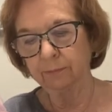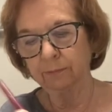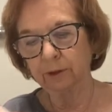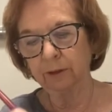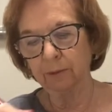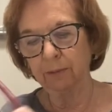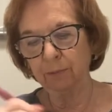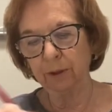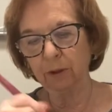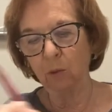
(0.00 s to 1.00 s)
Because I'm going to
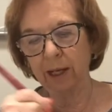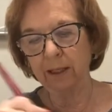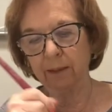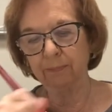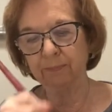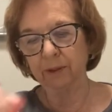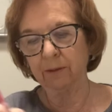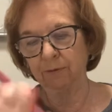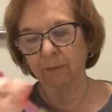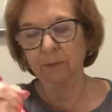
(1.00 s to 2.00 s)
bring the white up
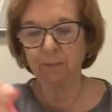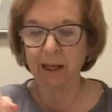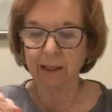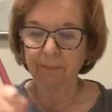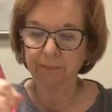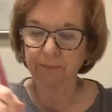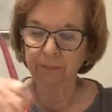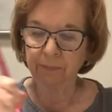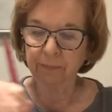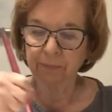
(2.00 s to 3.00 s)
from the bottom
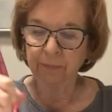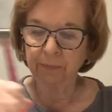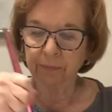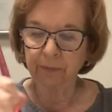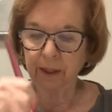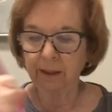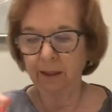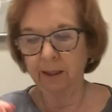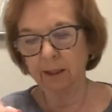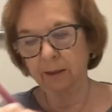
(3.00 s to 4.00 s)
at
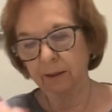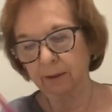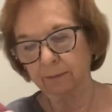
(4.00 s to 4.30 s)
the end.